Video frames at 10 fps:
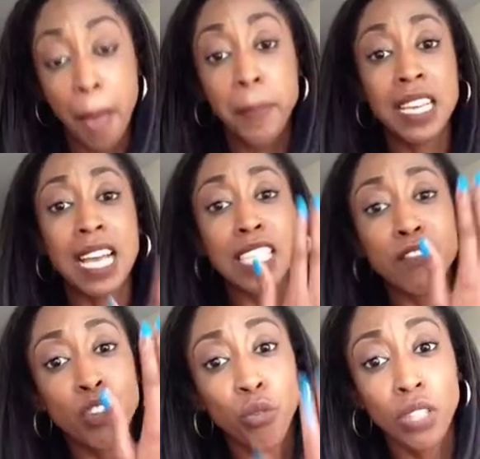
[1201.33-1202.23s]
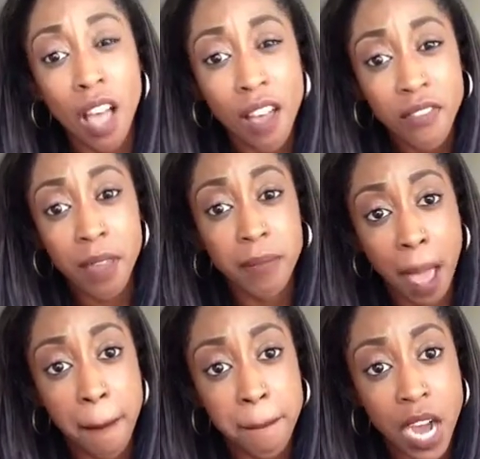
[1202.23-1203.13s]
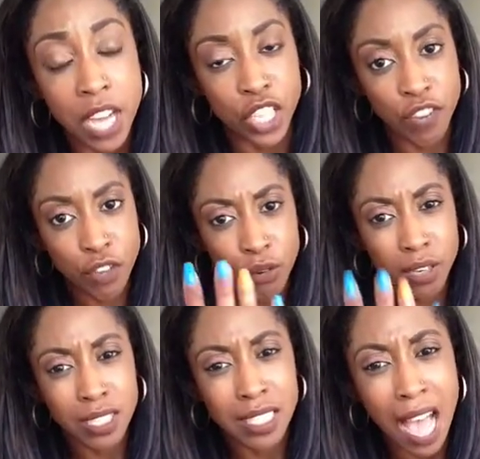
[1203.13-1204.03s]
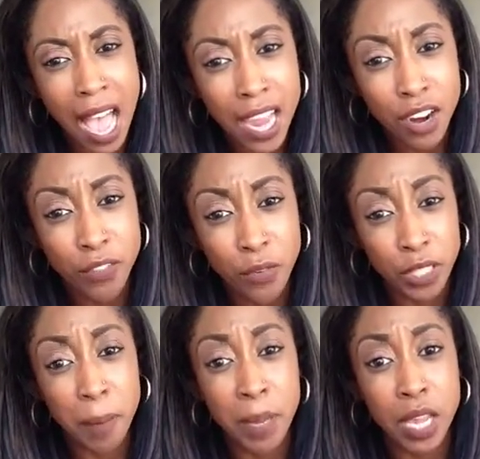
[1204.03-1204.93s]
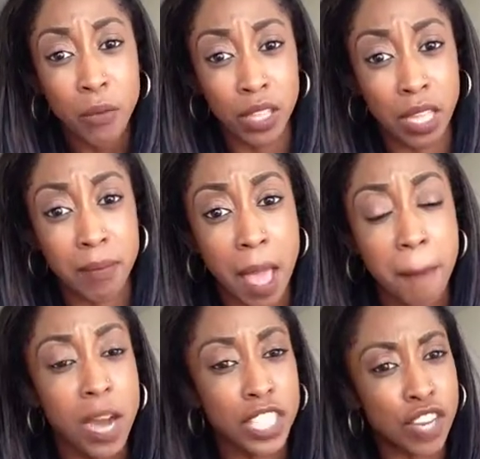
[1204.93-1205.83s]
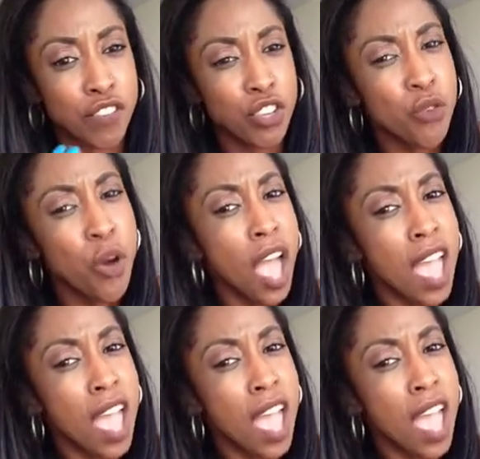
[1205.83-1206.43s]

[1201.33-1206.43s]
Because if you love them that much, if you desire to be with them that much, I'm going